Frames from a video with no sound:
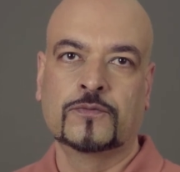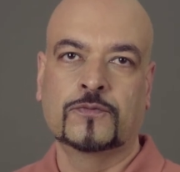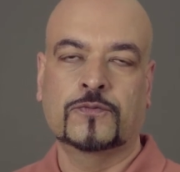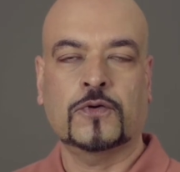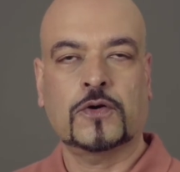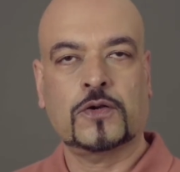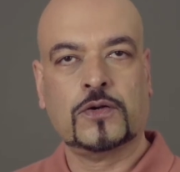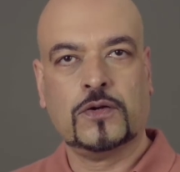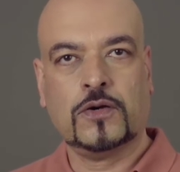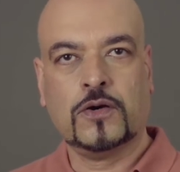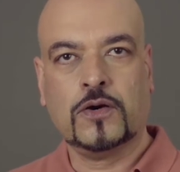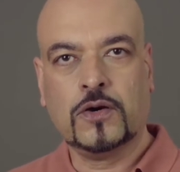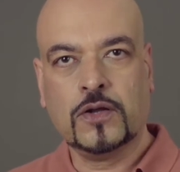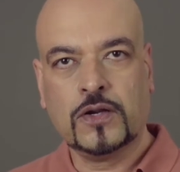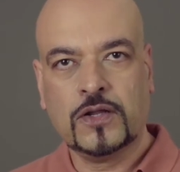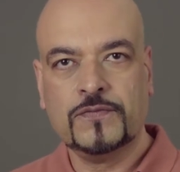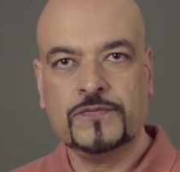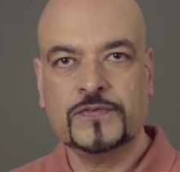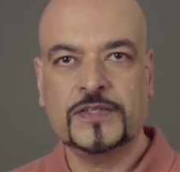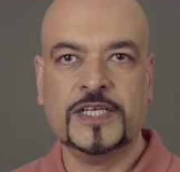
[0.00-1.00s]
For
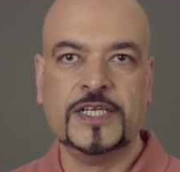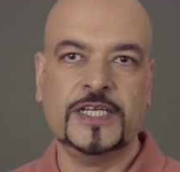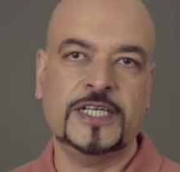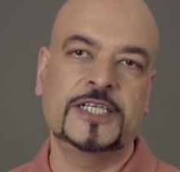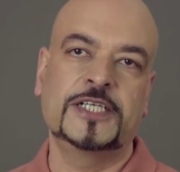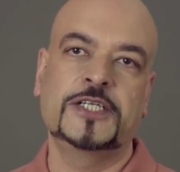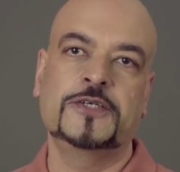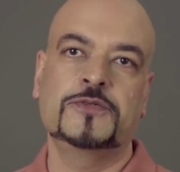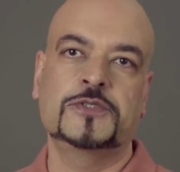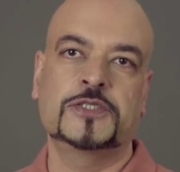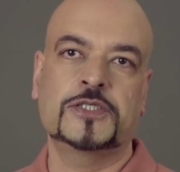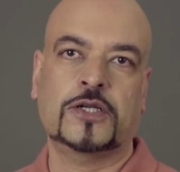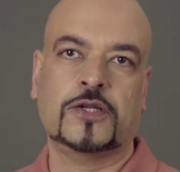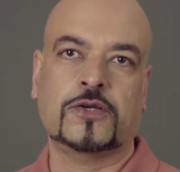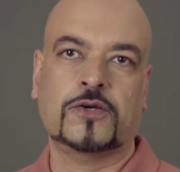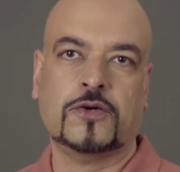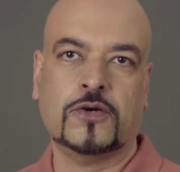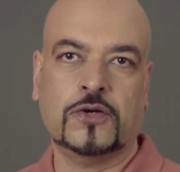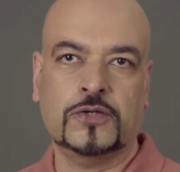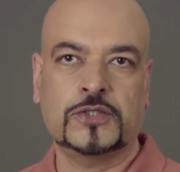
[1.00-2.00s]
all of the individual
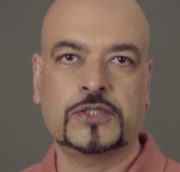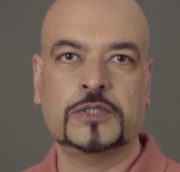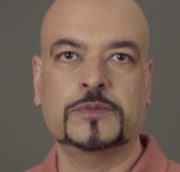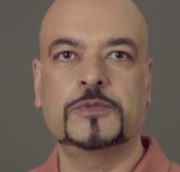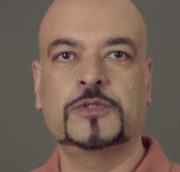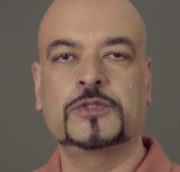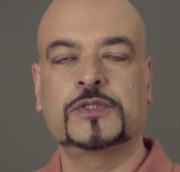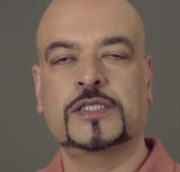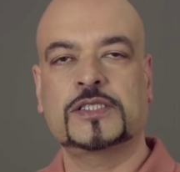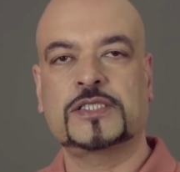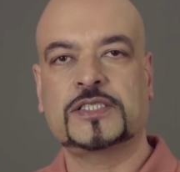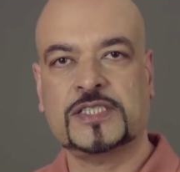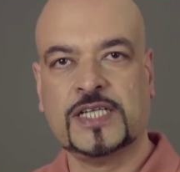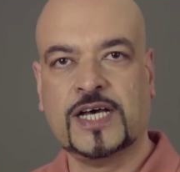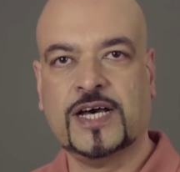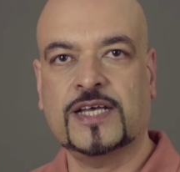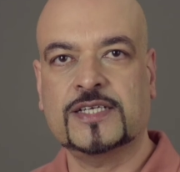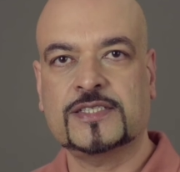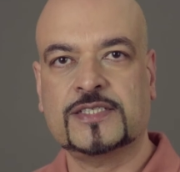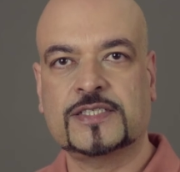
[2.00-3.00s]
contributors'
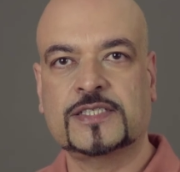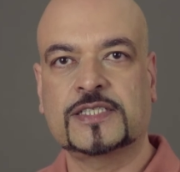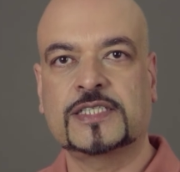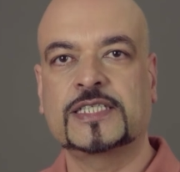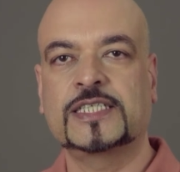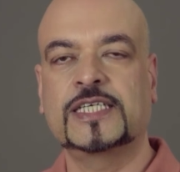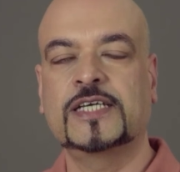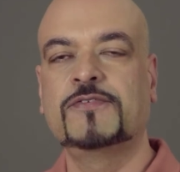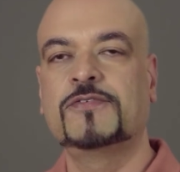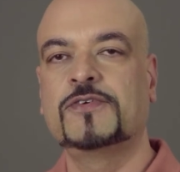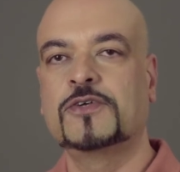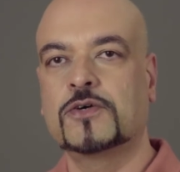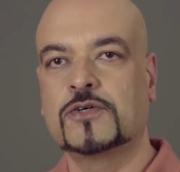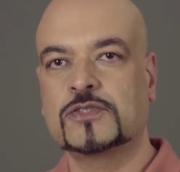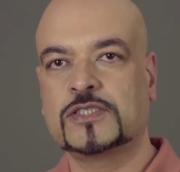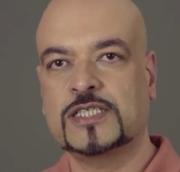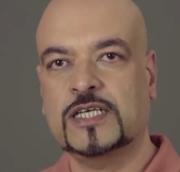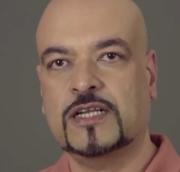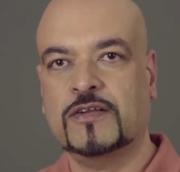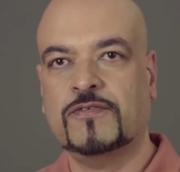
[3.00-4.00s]
tasks, give
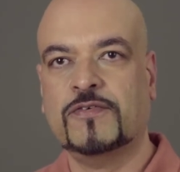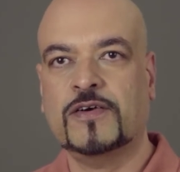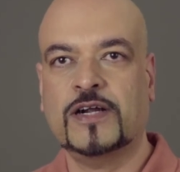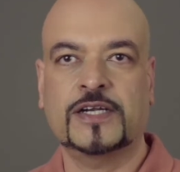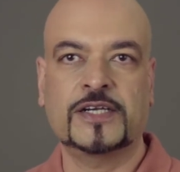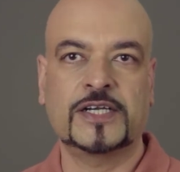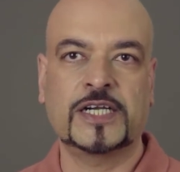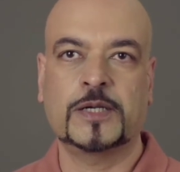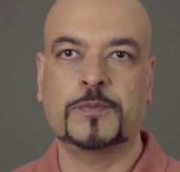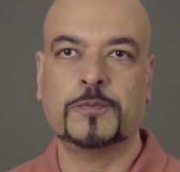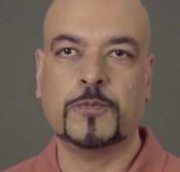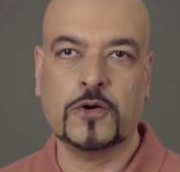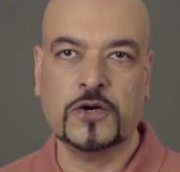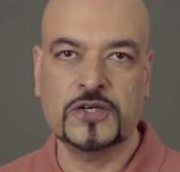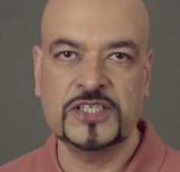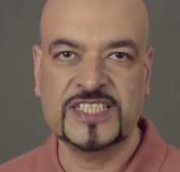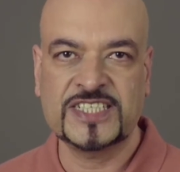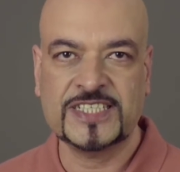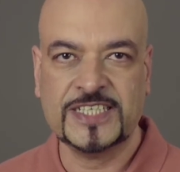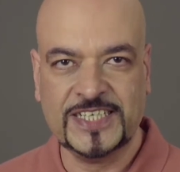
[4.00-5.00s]
yourself one hundred
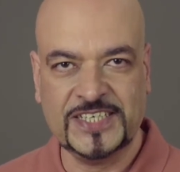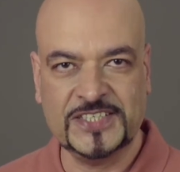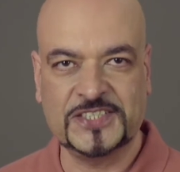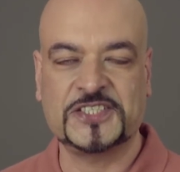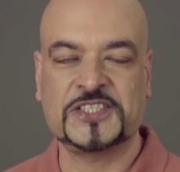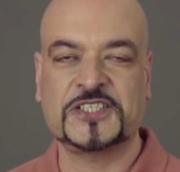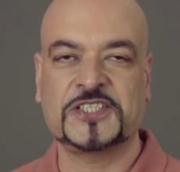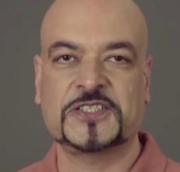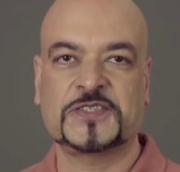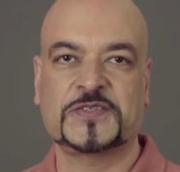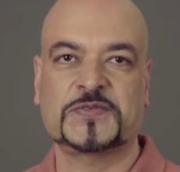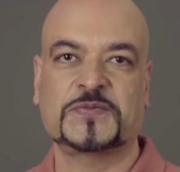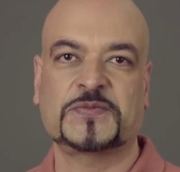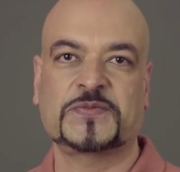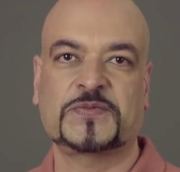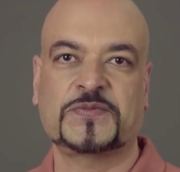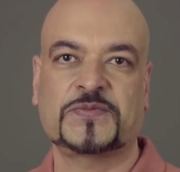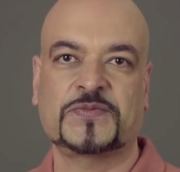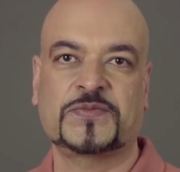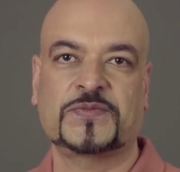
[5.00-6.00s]
points each.
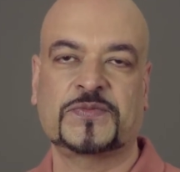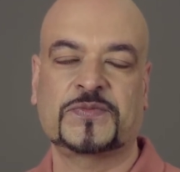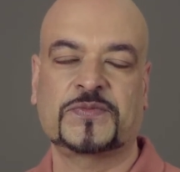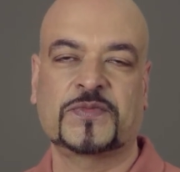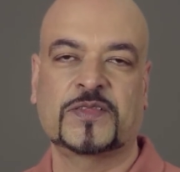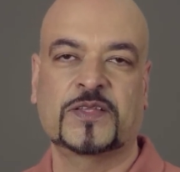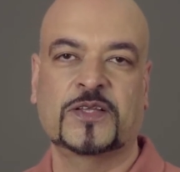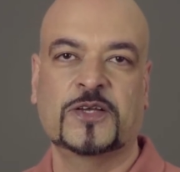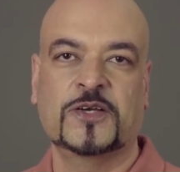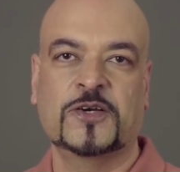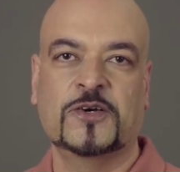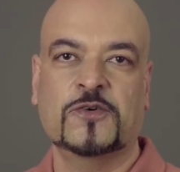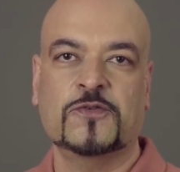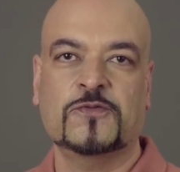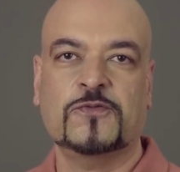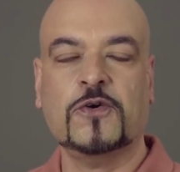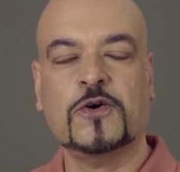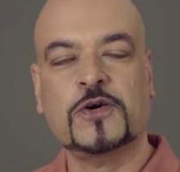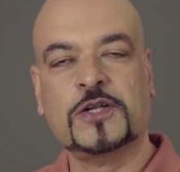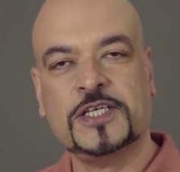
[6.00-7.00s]

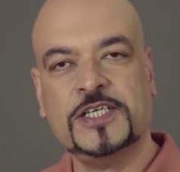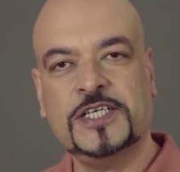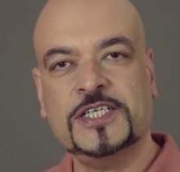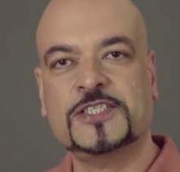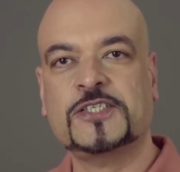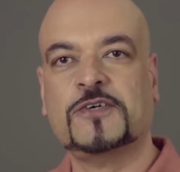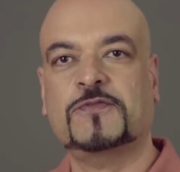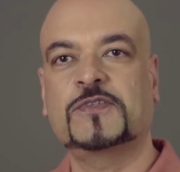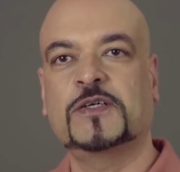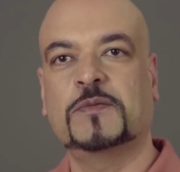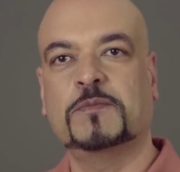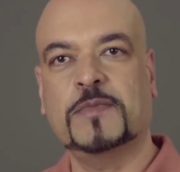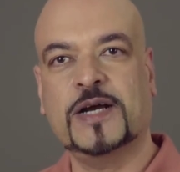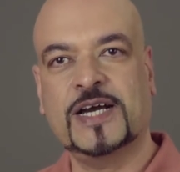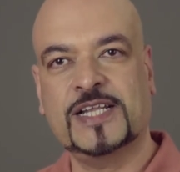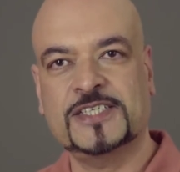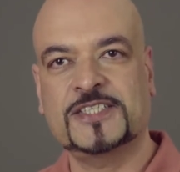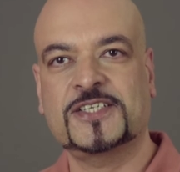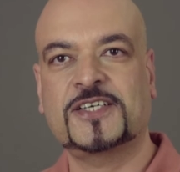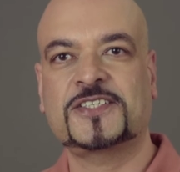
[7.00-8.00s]
For each of the
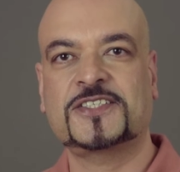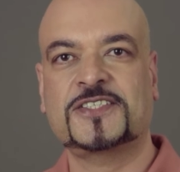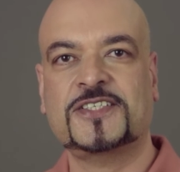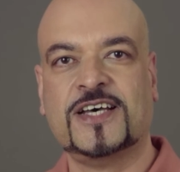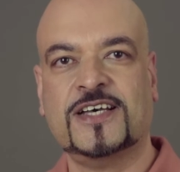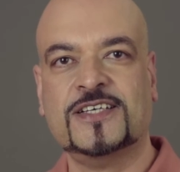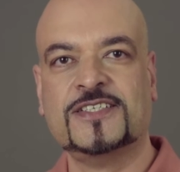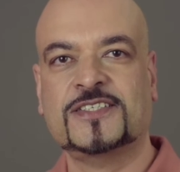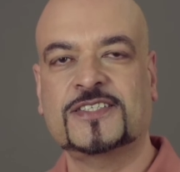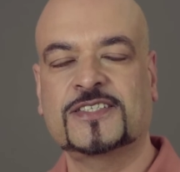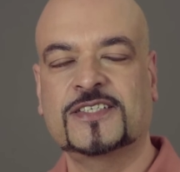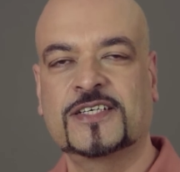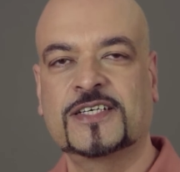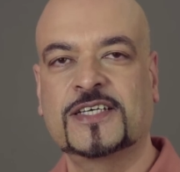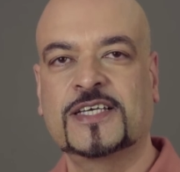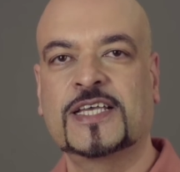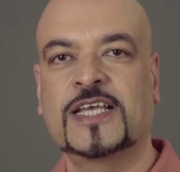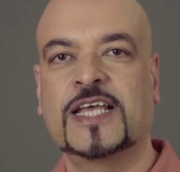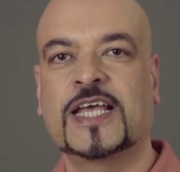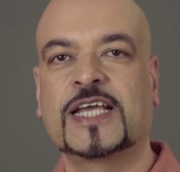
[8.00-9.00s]
manager's tasks,
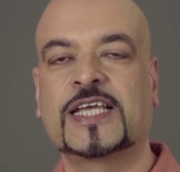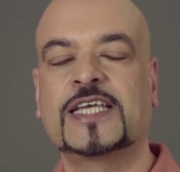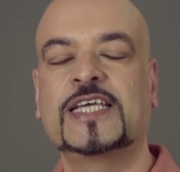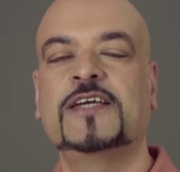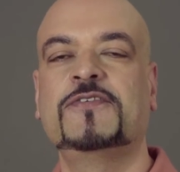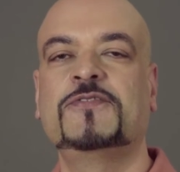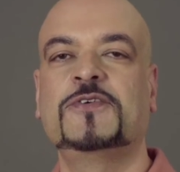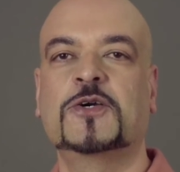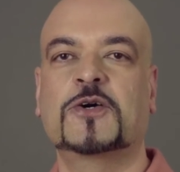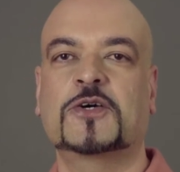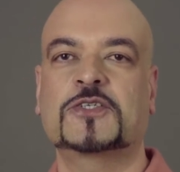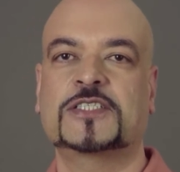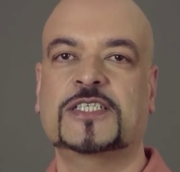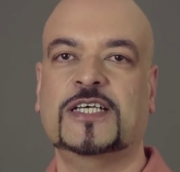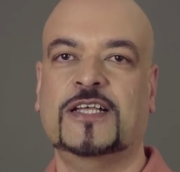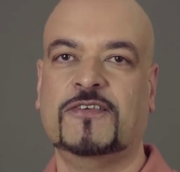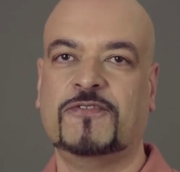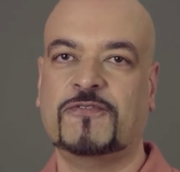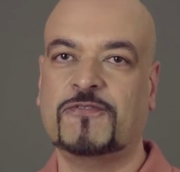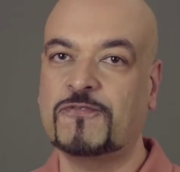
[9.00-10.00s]
give
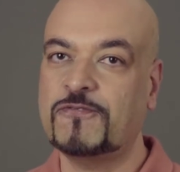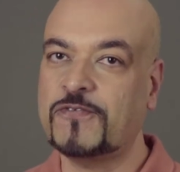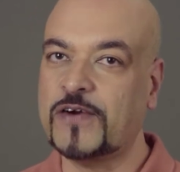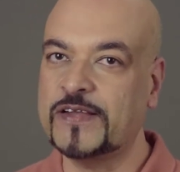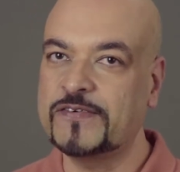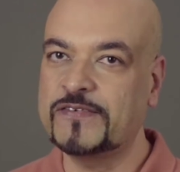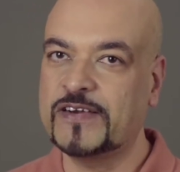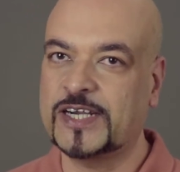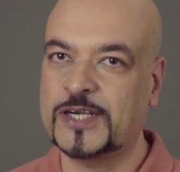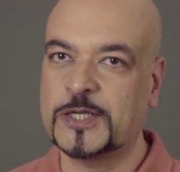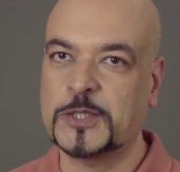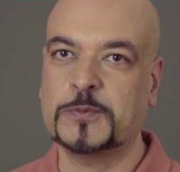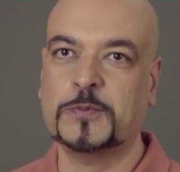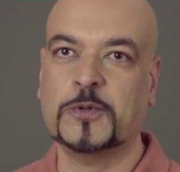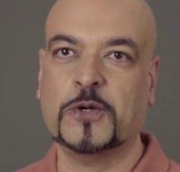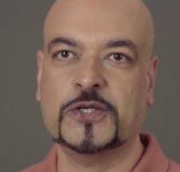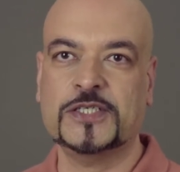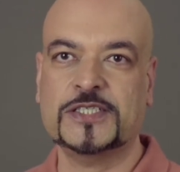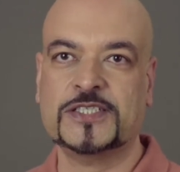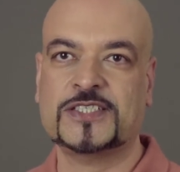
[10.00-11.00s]
yourself five hundred
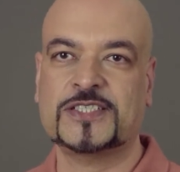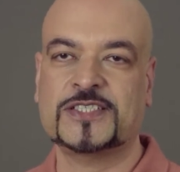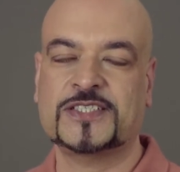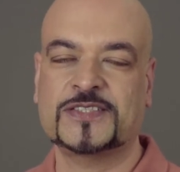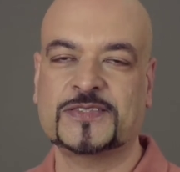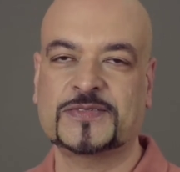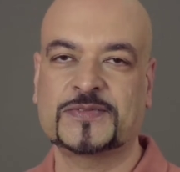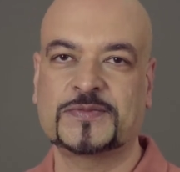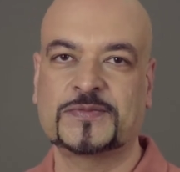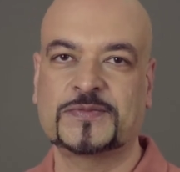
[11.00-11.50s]
points.